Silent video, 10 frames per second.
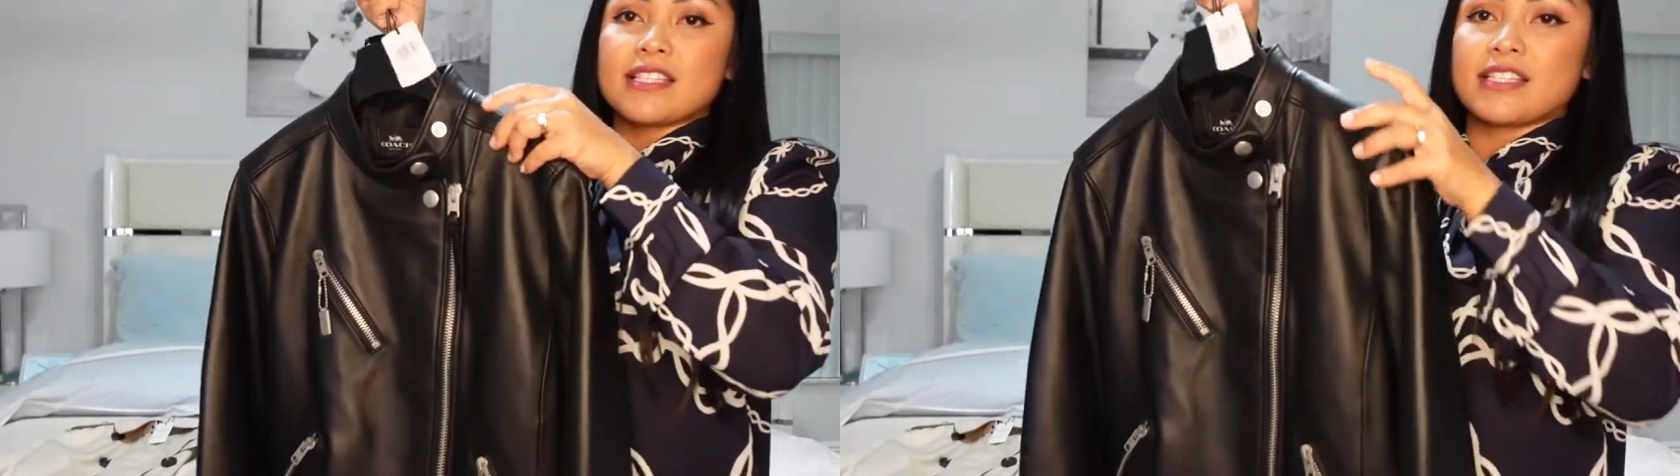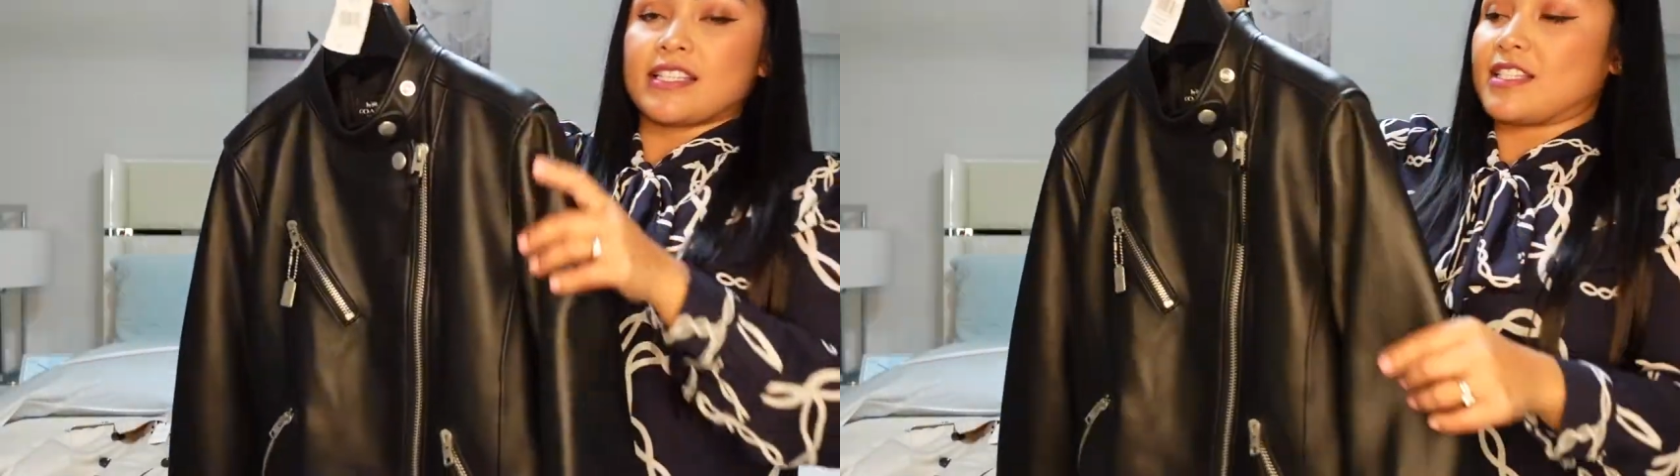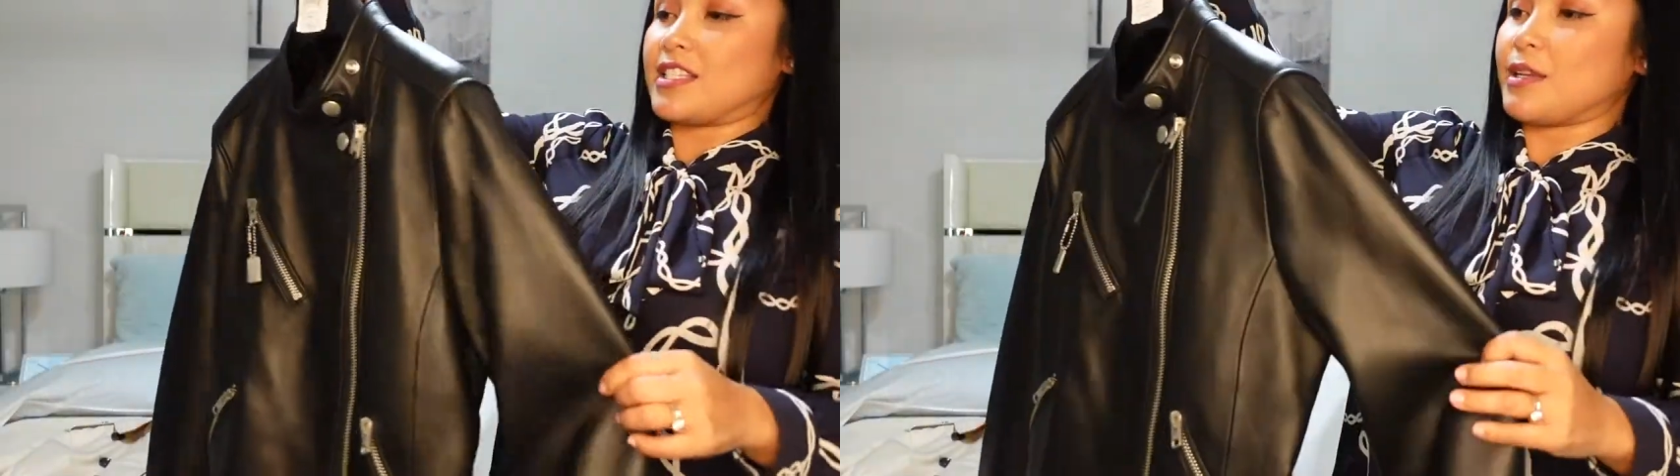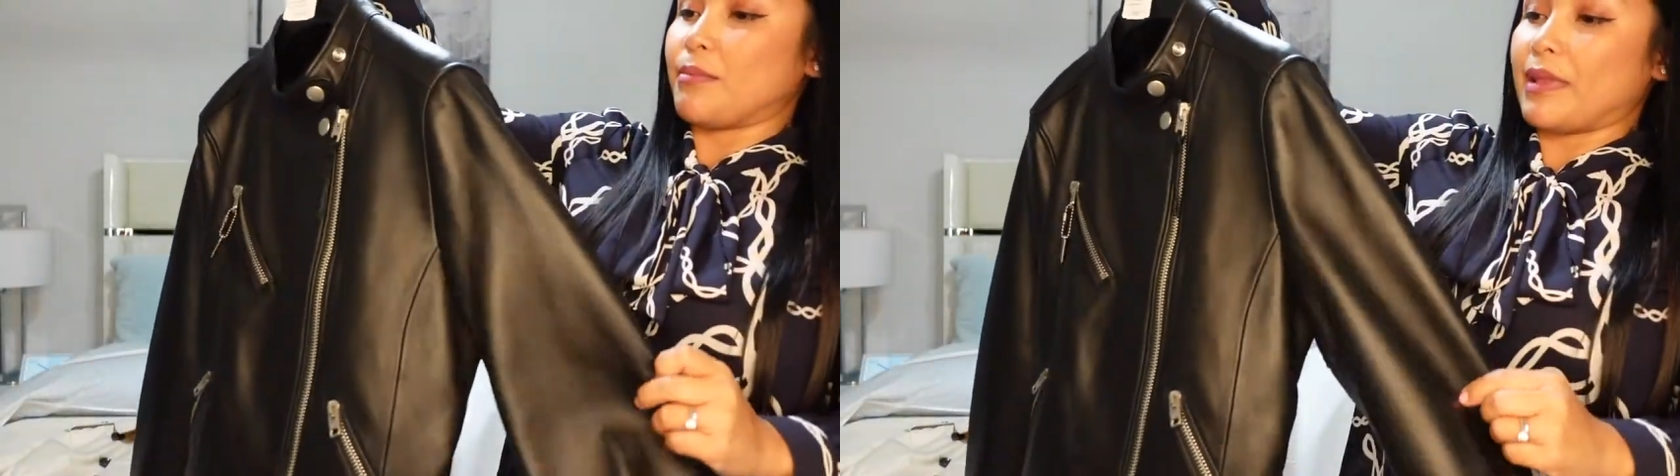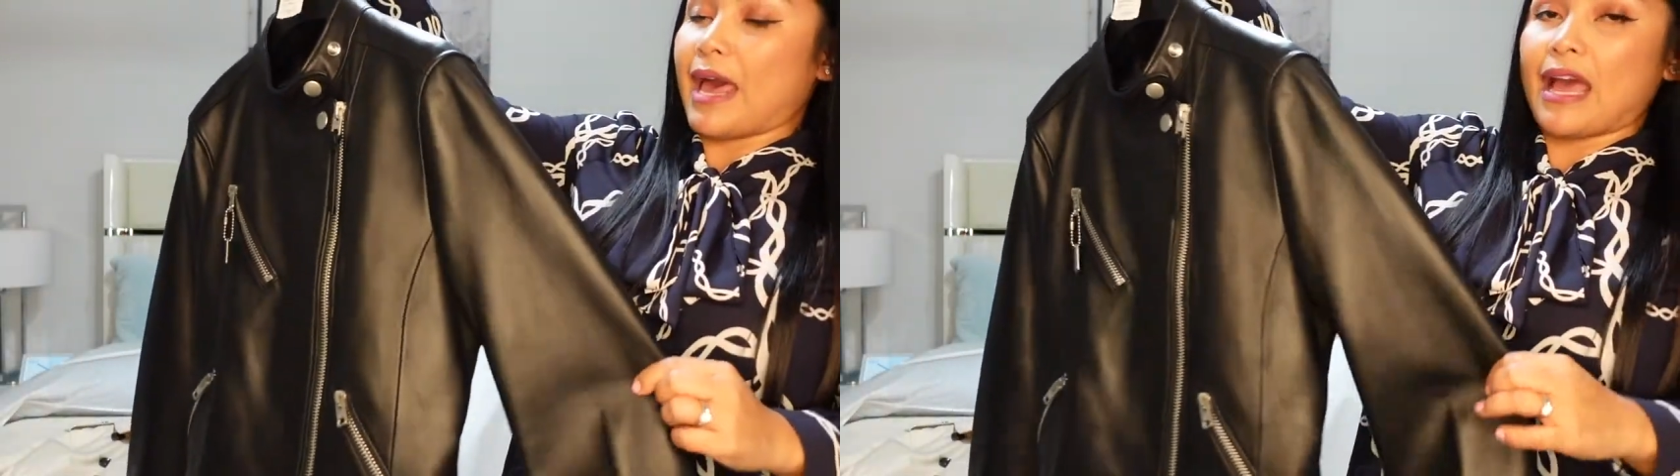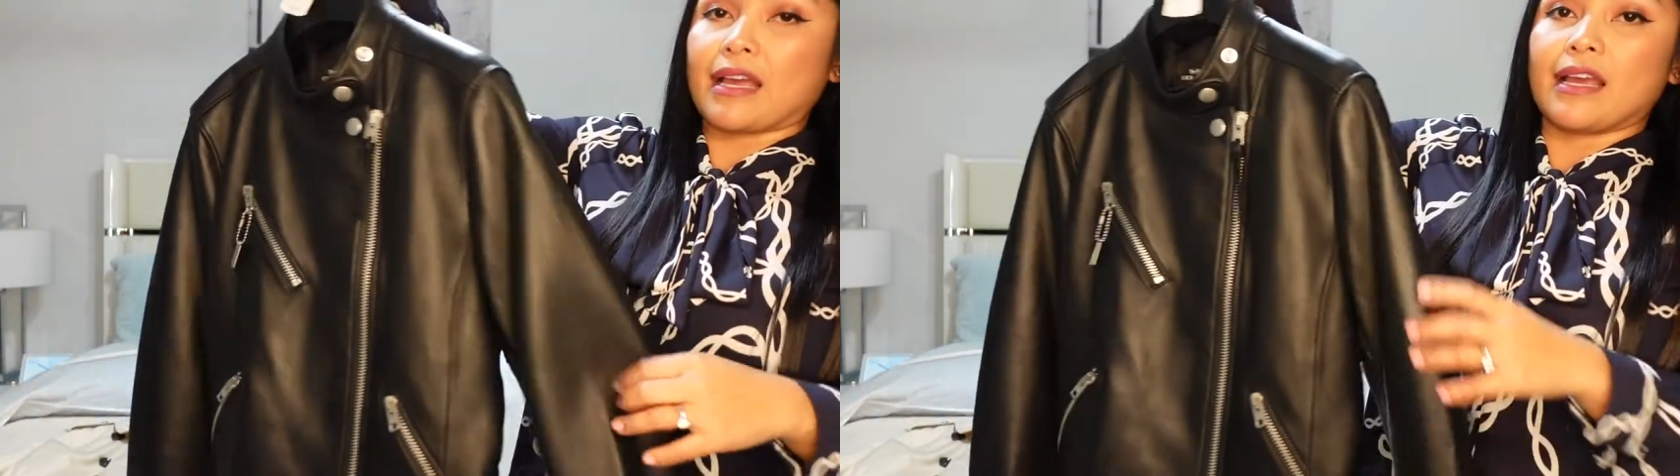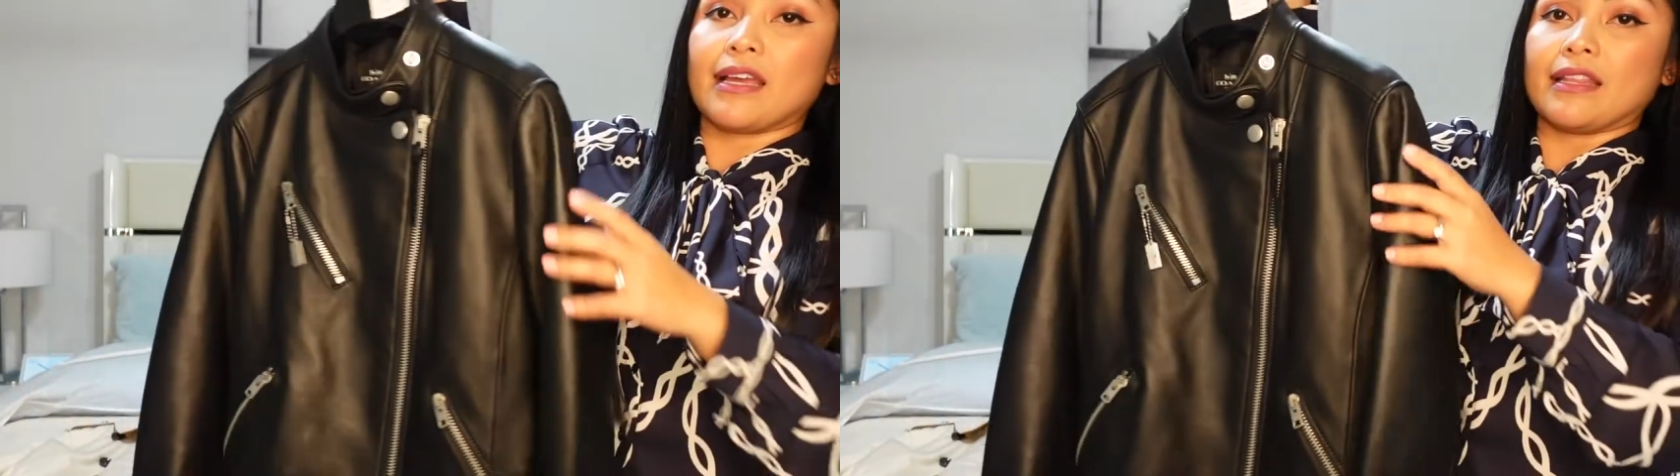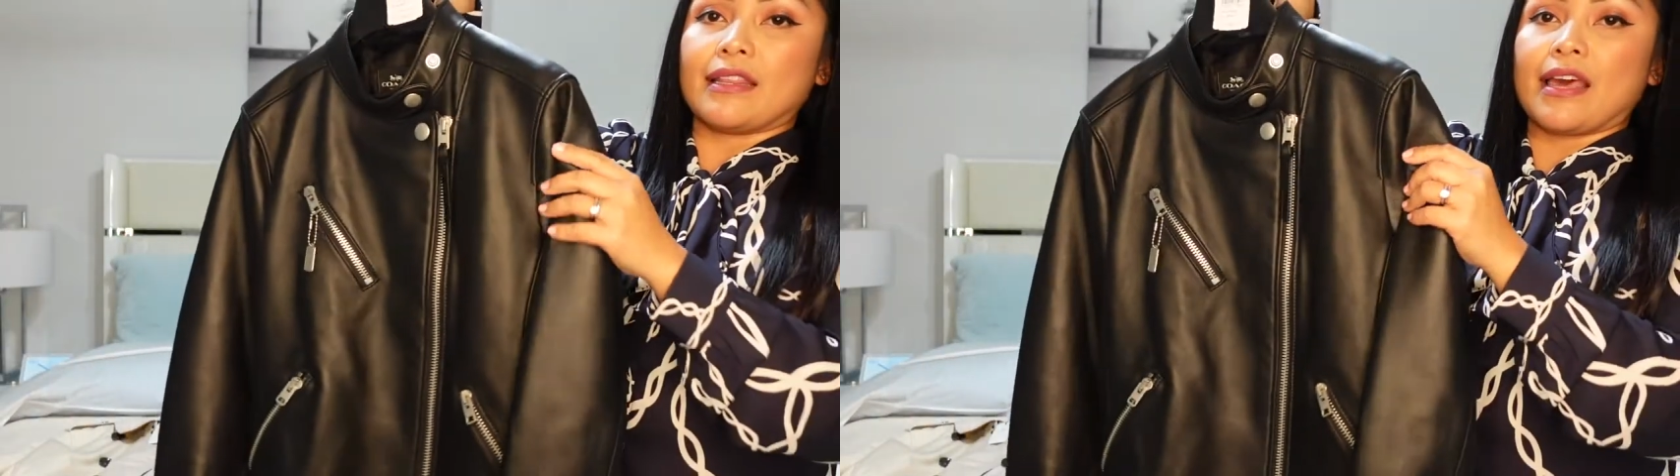This is just a black
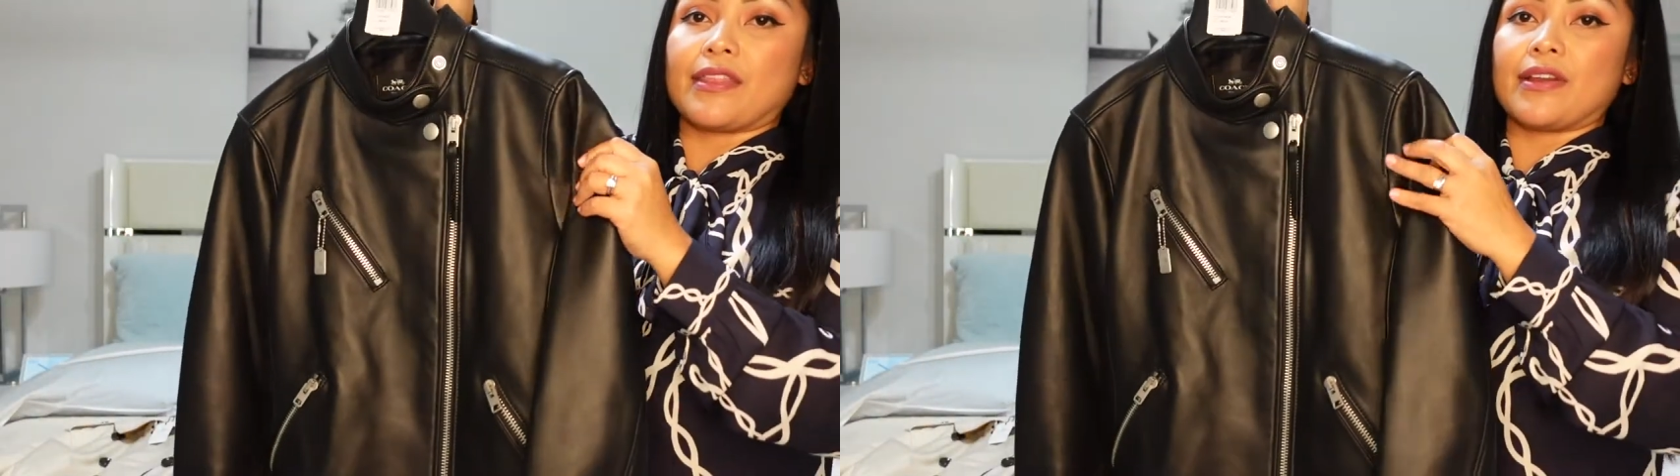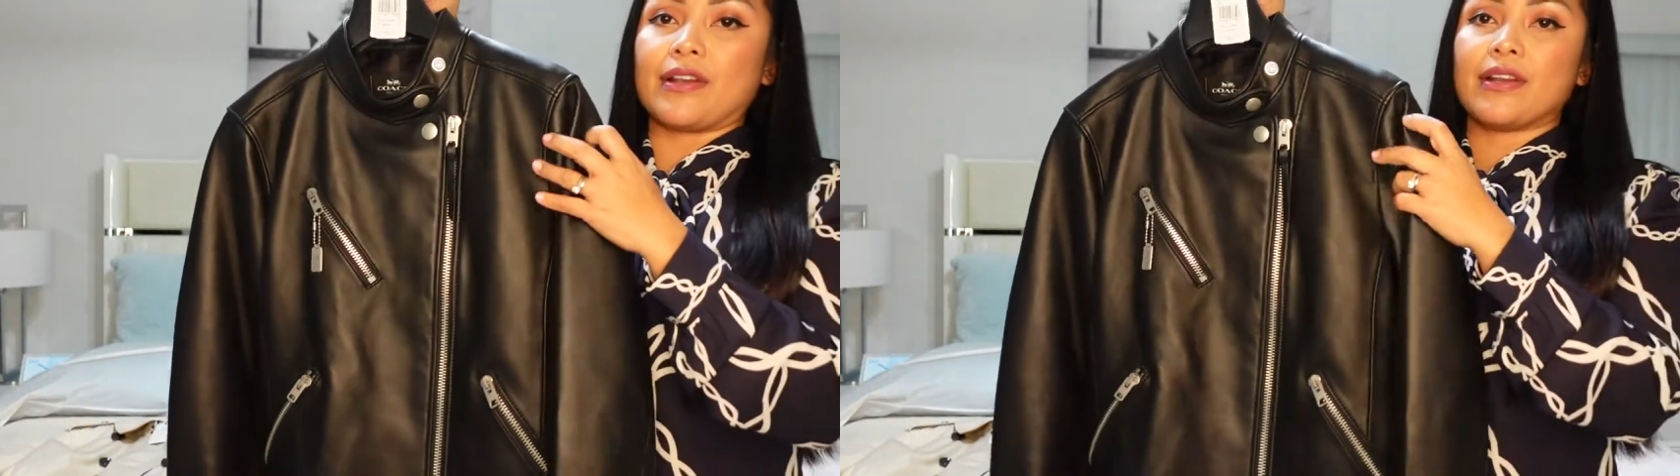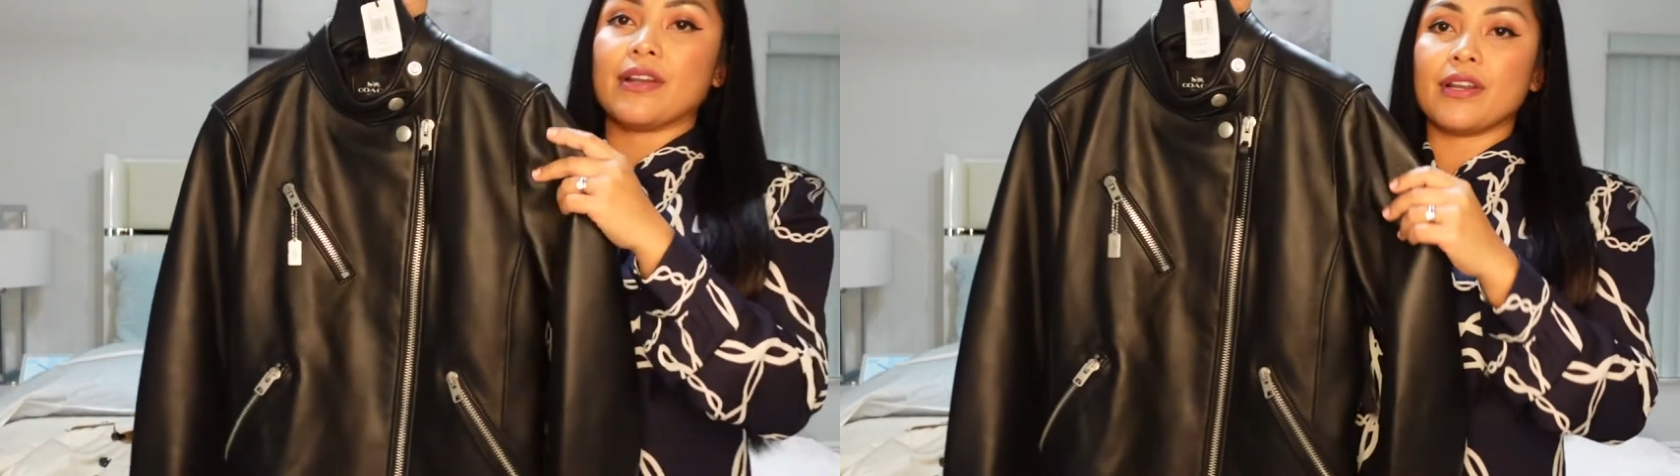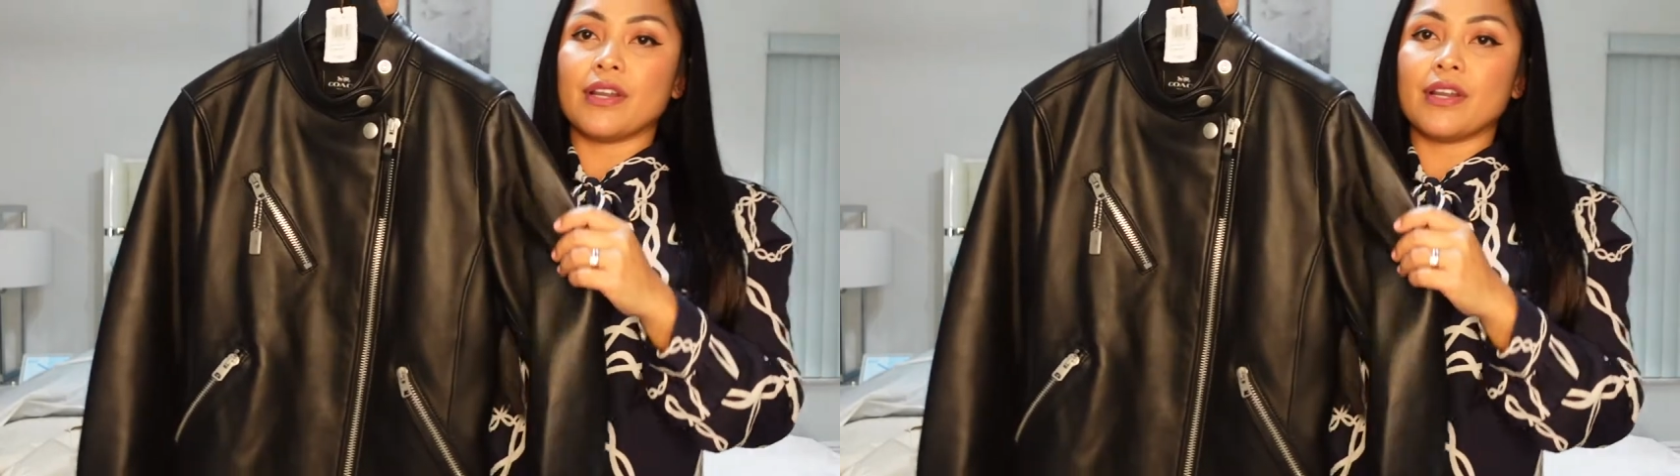leather